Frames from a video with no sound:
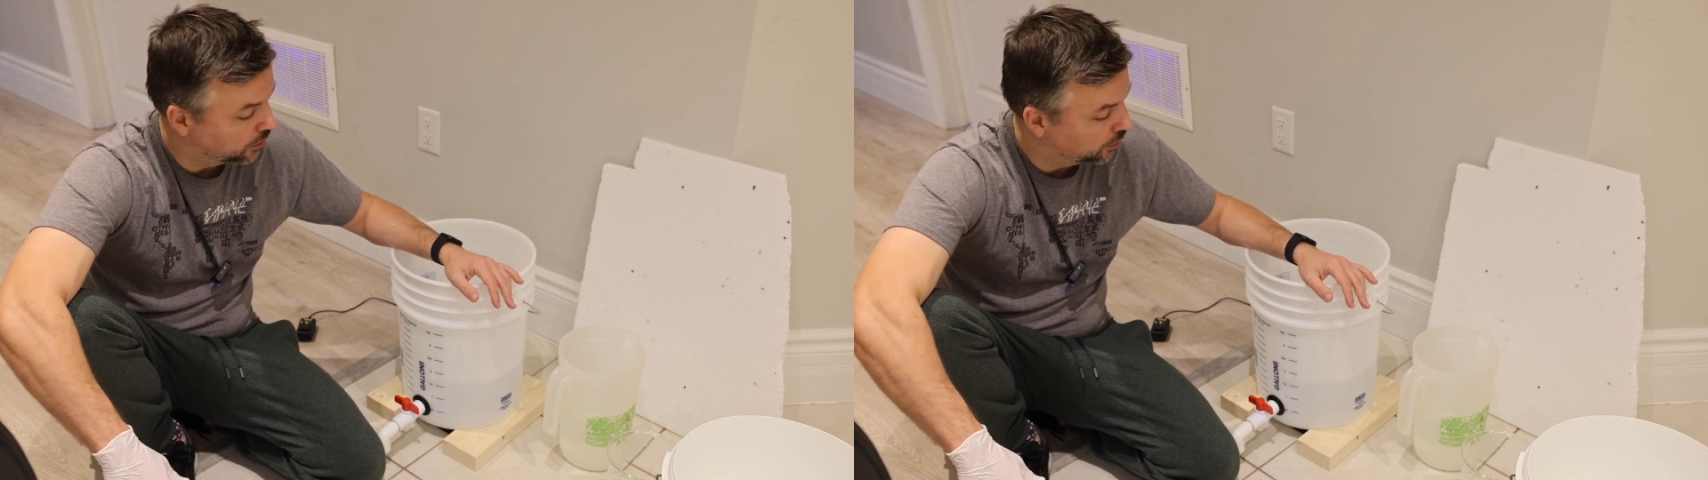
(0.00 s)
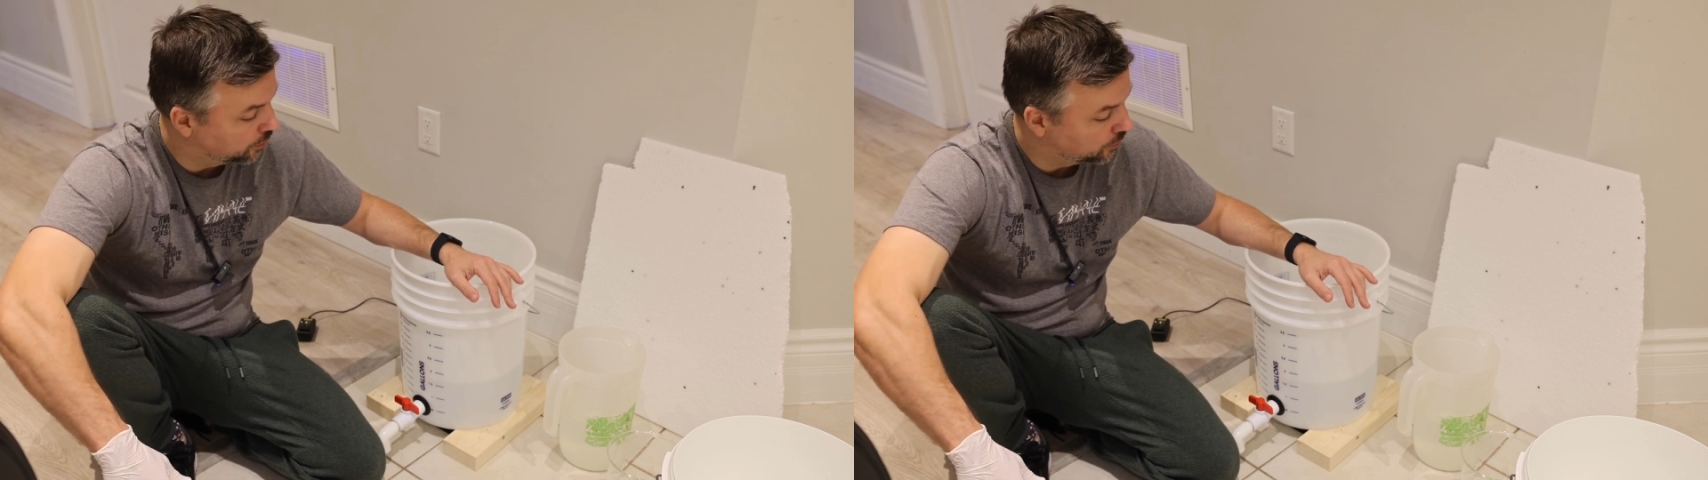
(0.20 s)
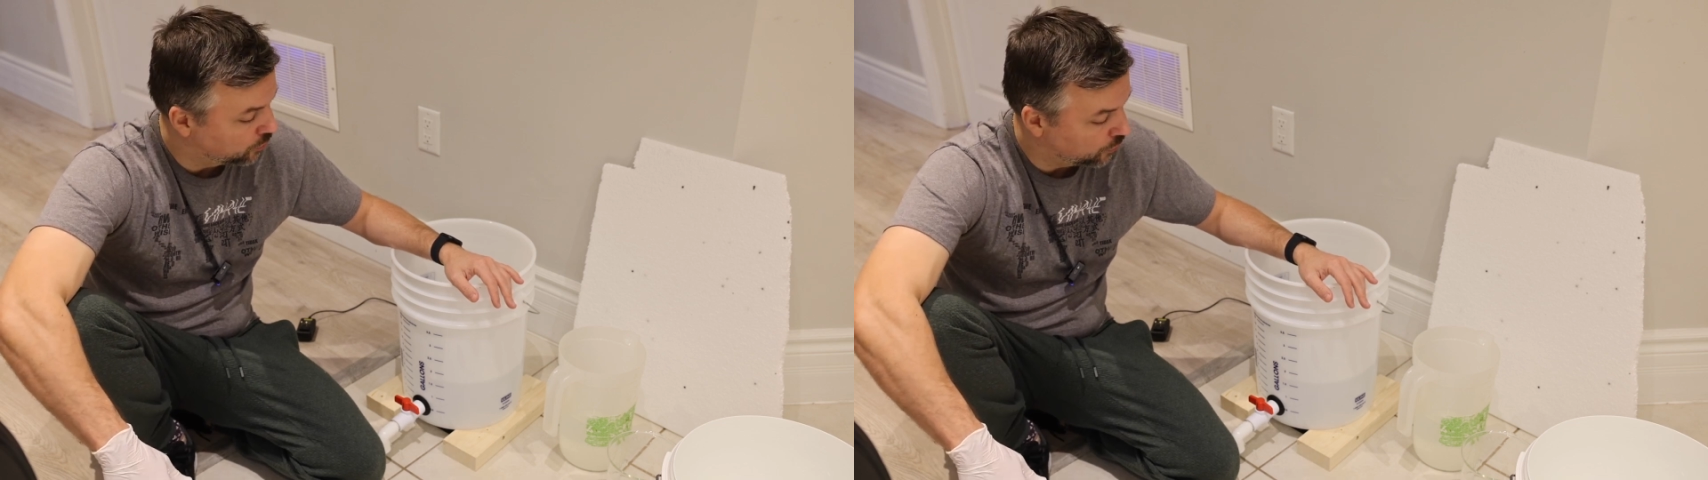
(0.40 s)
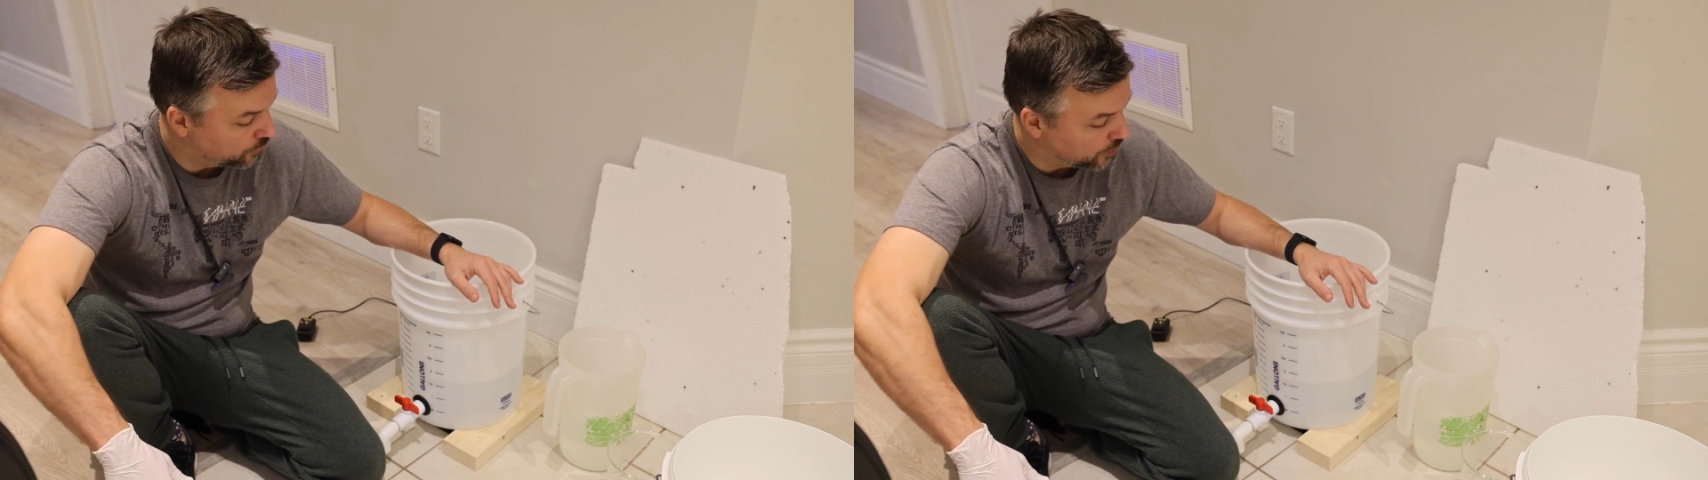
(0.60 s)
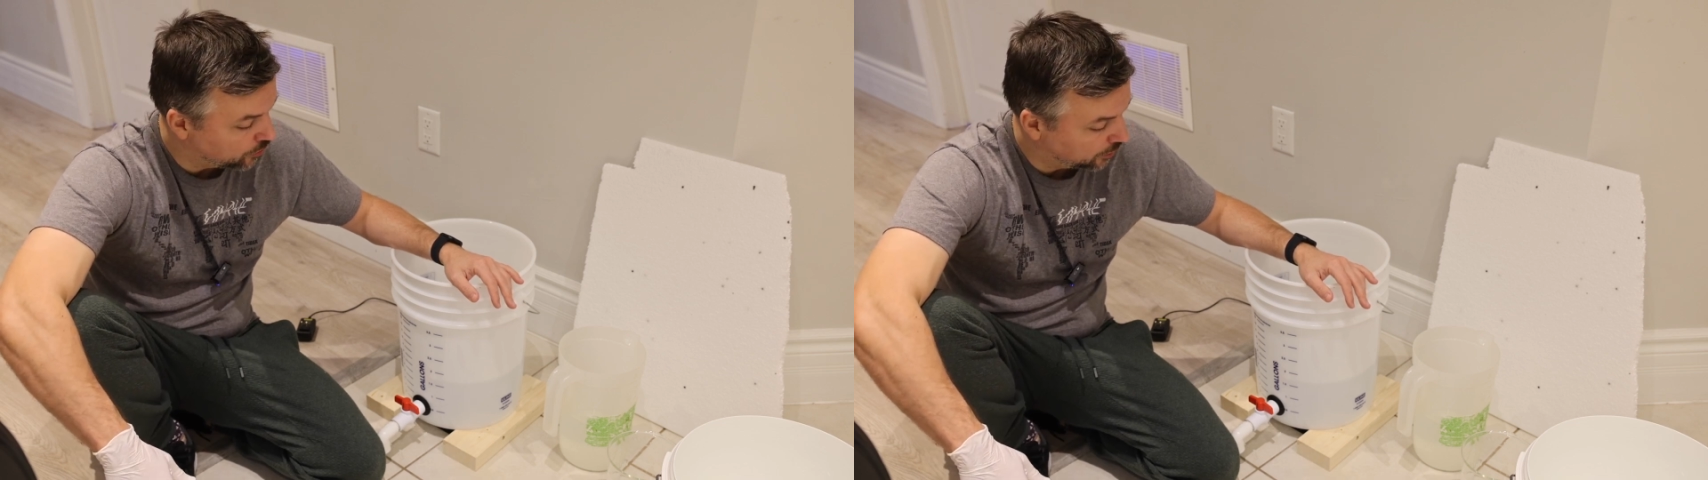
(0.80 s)
little bit more
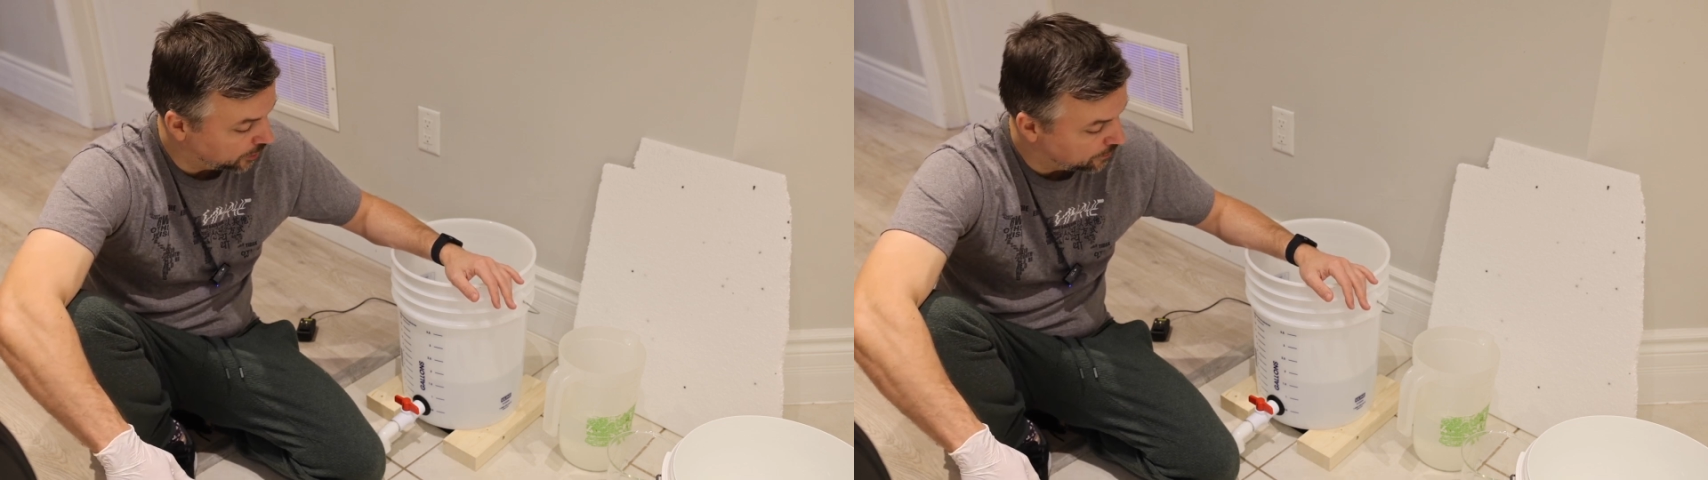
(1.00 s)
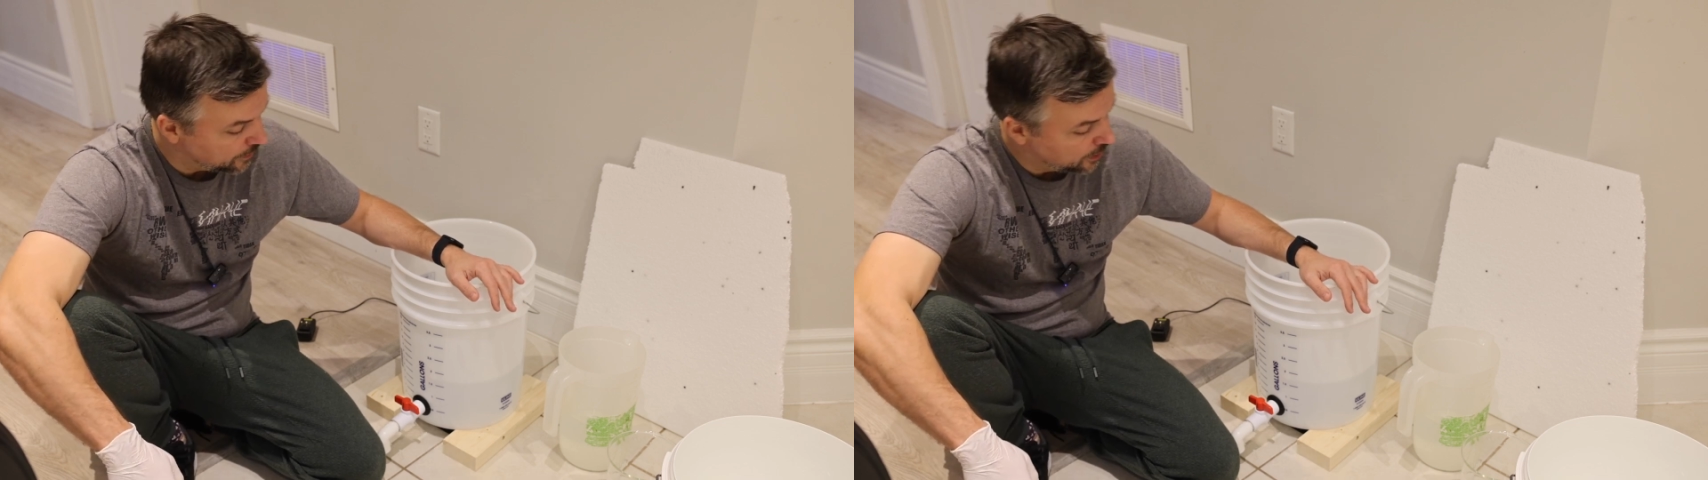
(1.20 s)
frequently.